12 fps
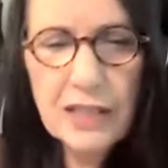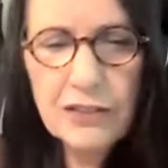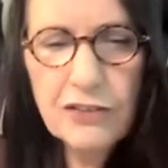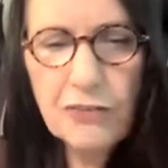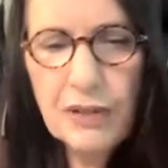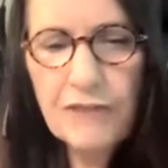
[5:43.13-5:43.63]

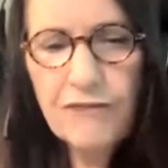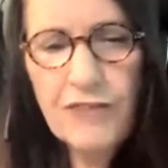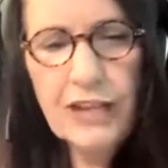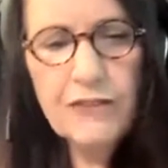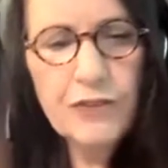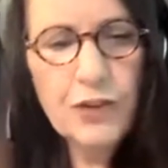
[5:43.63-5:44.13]
You have been
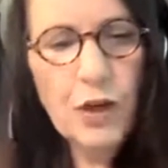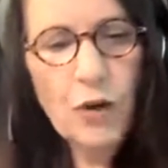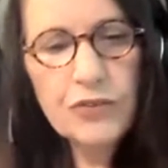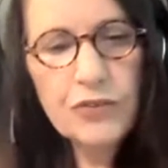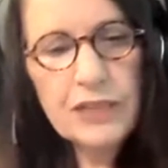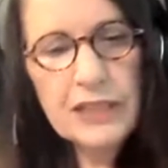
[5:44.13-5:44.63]
faithful
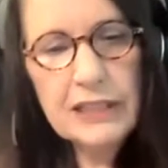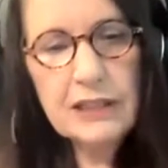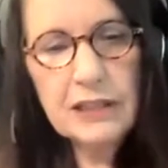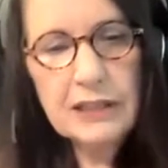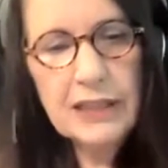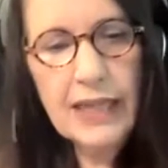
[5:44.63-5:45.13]
over
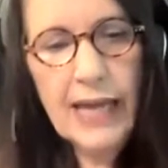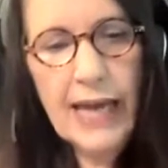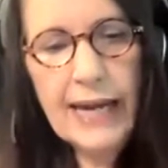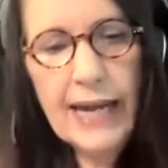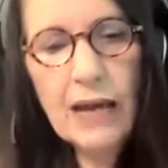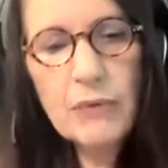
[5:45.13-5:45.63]
little,
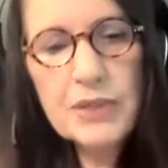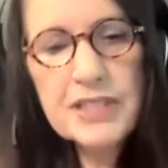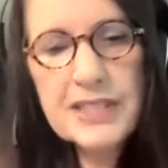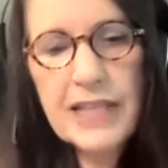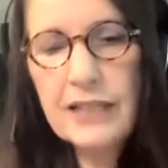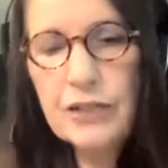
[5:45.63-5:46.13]
and I will
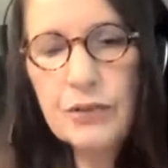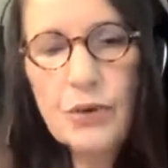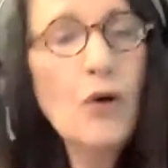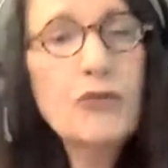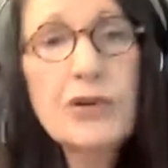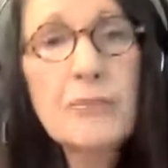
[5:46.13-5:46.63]
set you
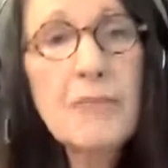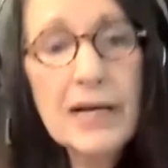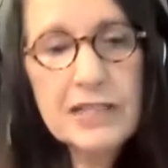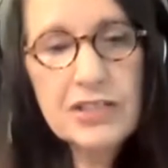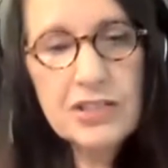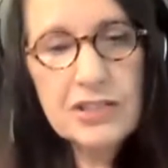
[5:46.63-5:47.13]
over
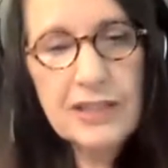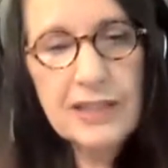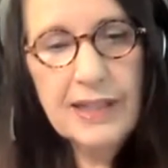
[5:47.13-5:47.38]
much.